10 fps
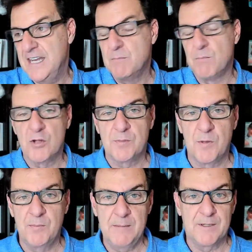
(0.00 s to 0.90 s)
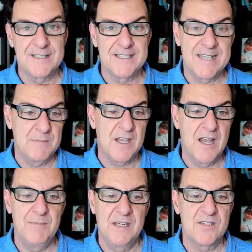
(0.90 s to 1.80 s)
dating multiple people at the same
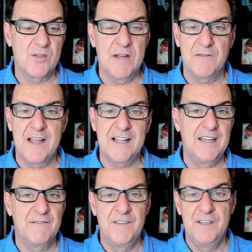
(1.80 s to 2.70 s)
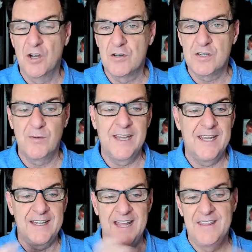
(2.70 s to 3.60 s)
time, because quite frankly, if you're doing
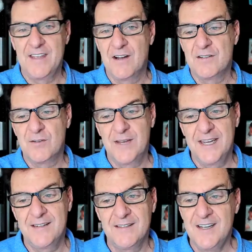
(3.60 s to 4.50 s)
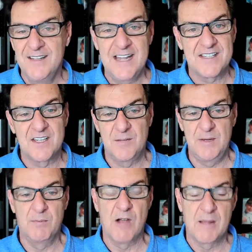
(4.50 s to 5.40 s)
it and they're doing it, that's going to
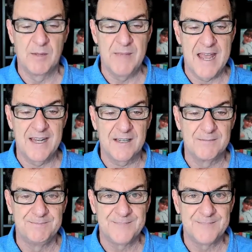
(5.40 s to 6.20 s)
be problematic.